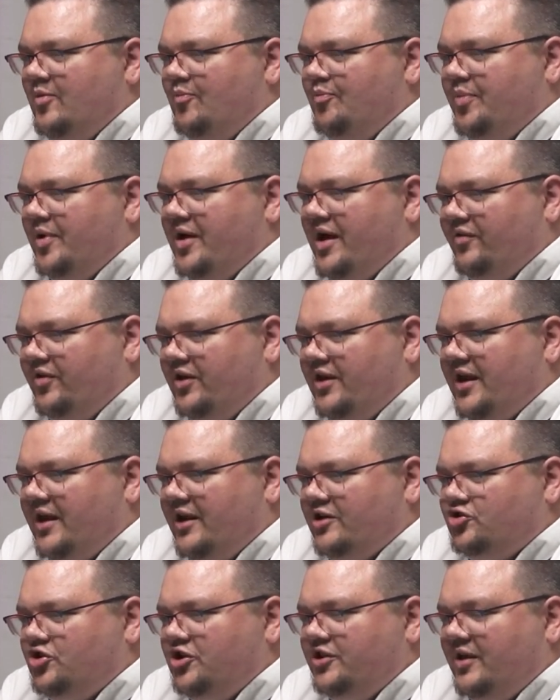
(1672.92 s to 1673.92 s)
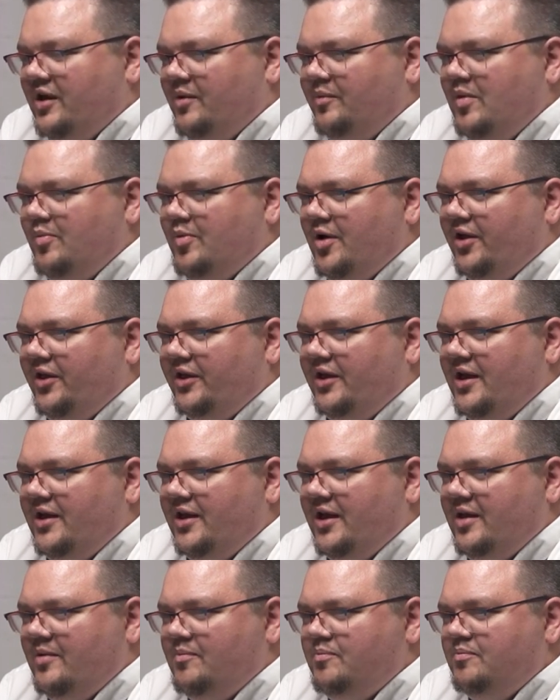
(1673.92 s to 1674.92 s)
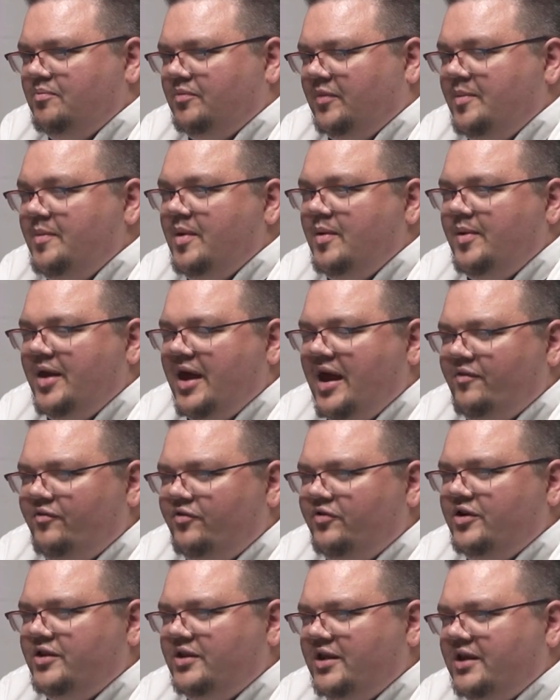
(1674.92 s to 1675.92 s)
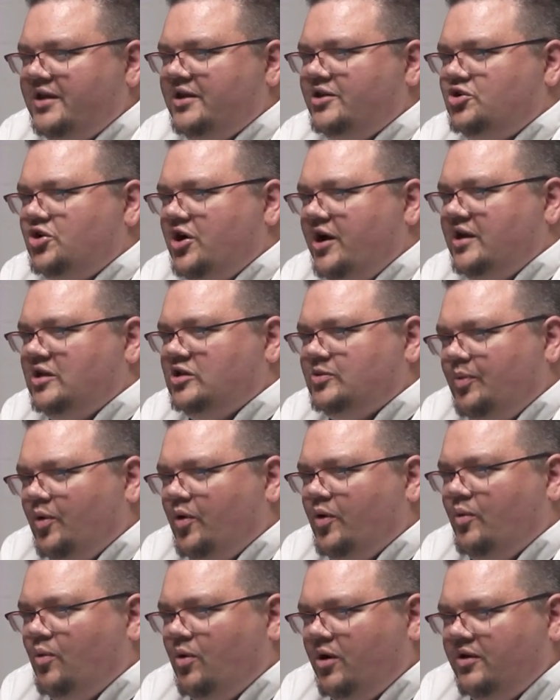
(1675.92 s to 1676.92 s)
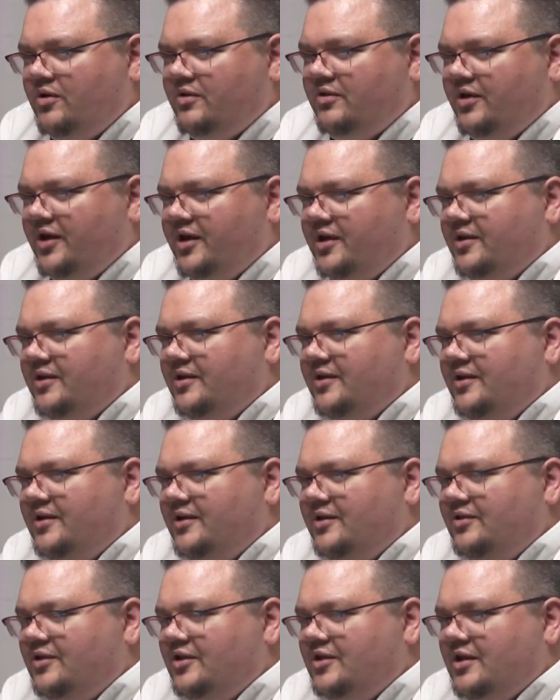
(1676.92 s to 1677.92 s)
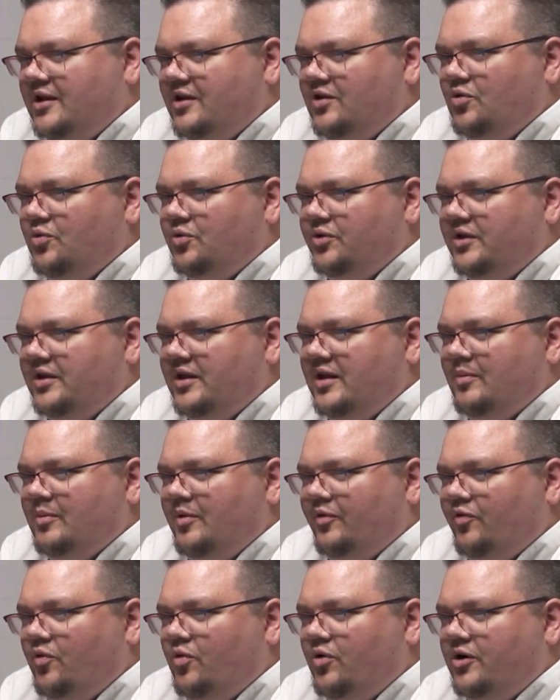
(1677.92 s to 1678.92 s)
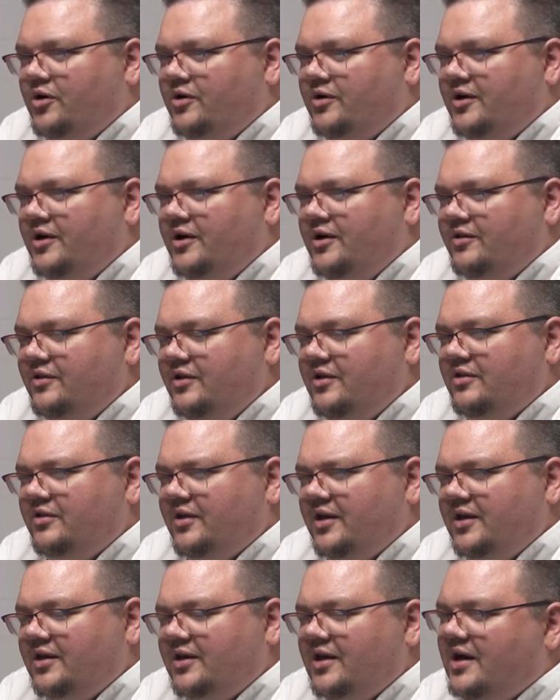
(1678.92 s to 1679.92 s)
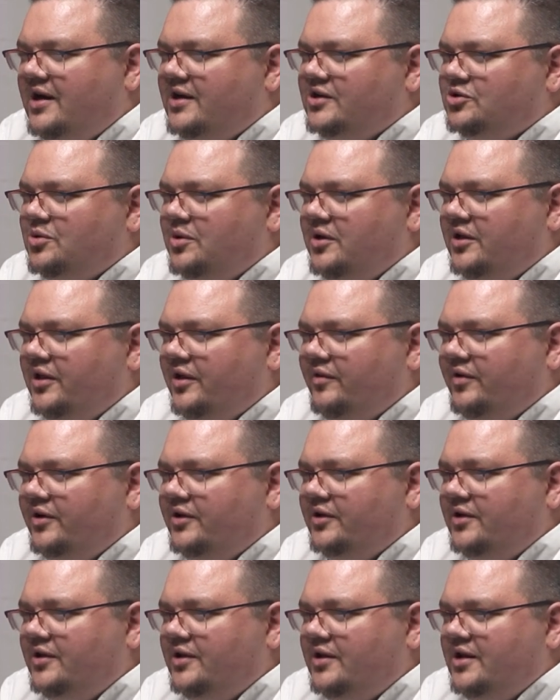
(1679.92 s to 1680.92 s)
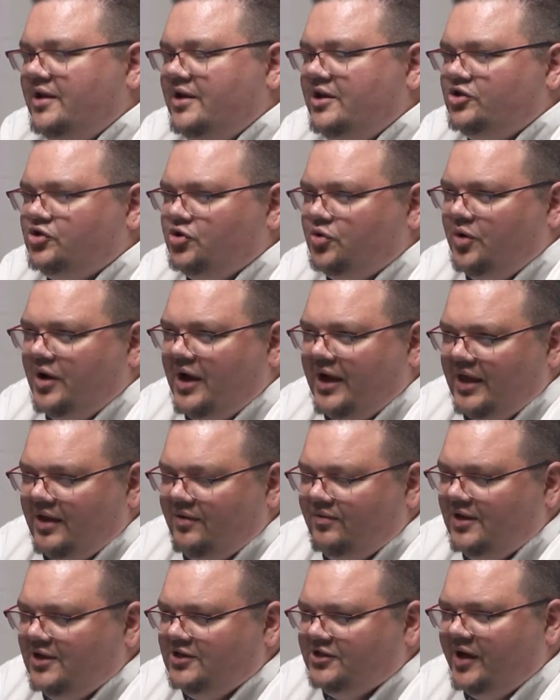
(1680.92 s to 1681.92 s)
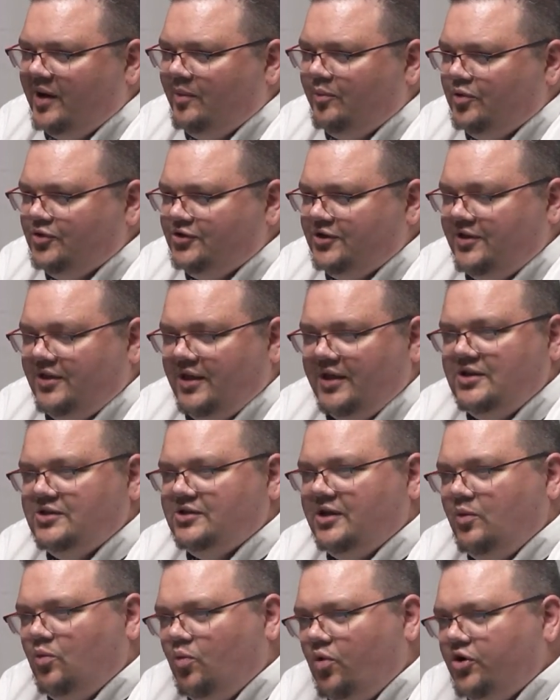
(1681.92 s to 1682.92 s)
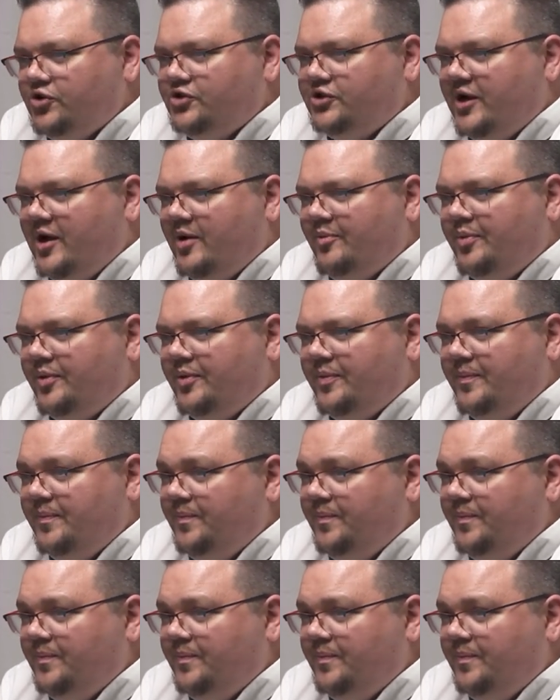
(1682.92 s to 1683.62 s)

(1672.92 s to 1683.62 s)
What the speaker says: But if you kind of treat it a wee bit like a game, like maybe every day try to spot one thing that you didn't know the day before that you think, that's quite clever. So I gave the examples of things like WhatsApp.